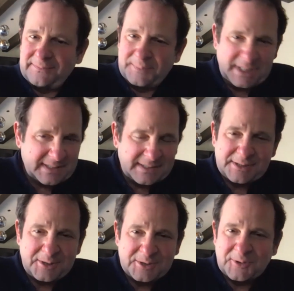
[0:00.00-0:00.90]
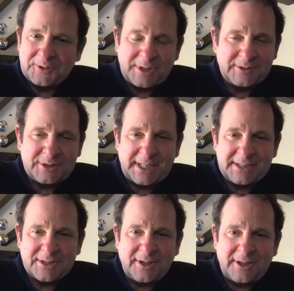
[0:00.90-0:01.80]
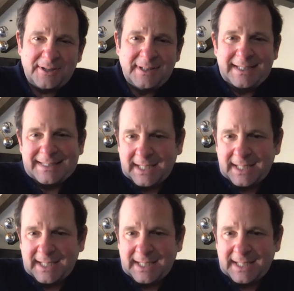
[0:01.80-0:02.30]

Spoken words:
business as usual, no change at all.